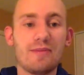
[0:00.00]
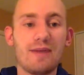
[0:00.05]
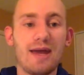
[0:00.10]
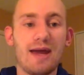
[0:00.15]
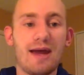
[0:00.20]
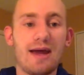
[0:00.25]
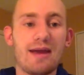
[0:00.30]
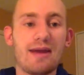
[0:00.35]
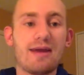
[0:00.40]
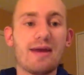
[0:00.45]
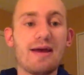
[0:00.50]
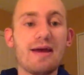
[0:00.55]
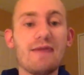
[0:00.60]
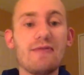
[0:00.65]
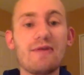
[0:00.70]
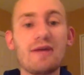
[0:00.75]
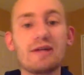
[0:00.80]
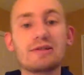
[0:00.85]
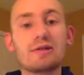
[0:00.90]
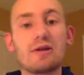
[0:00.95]
and if
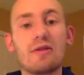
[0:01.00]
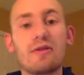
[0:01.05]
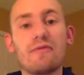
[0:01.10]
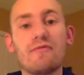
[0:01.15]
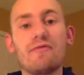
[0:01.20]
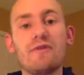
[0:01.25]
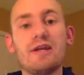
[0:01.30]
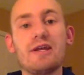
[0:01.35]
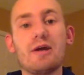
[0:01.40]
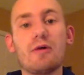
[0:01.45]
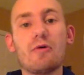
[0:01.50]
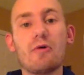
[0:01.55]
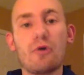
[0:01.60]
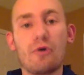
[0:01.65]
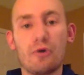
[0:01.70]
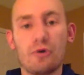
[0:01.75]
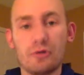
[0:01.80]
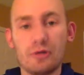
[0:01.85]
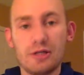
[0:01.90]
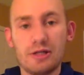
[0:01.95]
you guys saw the video
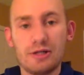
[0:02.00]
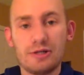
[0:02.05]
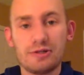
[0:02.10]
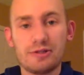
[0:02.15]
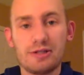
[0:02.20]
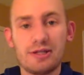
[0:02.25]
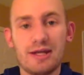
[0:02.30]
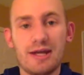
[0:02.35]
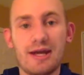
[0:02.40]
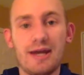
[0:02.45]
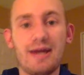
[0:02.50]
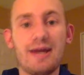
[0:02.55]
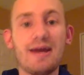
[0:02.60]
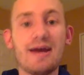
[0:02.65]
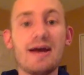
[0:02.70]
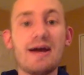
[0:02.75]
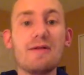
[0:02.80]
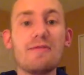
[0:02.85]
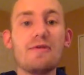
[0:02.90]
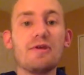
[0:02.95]
earlier today,
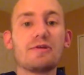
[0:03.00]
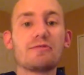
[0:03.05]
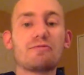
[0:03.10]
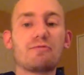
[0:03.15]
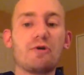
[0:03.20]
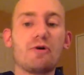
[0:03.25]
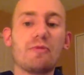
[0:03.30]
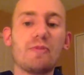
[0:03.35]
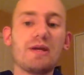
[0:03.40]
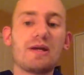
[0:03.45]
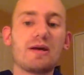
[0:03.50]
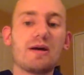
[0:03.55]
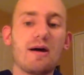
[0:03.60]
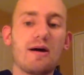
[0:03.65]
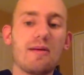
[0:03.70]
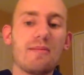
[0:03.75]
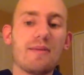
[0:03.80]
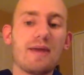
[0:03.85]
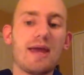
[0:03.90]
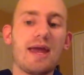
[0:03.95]
this will
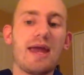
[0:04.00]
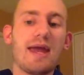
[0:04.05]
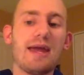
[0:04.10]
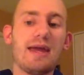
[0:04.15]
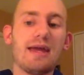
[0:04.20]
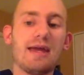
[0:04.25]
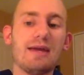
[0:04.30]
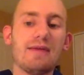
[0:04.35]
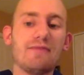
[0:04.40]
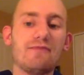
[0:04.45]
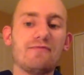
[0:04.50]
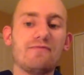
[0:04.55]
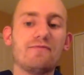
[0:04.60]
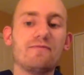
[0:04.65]
become the